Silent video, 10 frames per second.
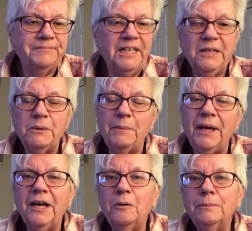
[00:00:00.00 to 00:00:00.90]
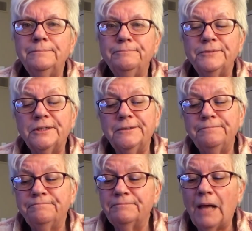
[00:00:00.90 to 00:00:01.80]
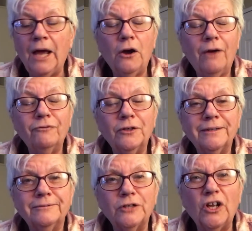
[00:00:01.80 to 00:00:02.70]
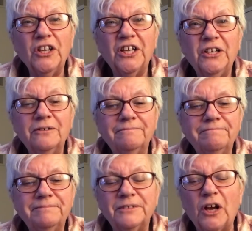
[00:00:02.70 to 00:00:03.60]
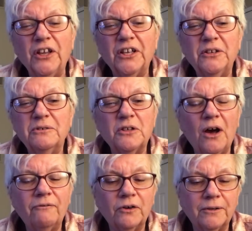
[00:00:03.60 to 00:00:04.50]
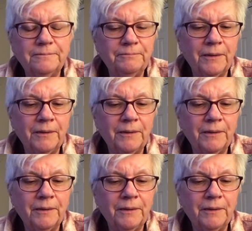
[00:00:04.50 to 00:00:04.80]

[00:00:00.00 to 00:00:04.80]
he didn't want my help. So I offered. It's all you can do. It's all you can do is offer.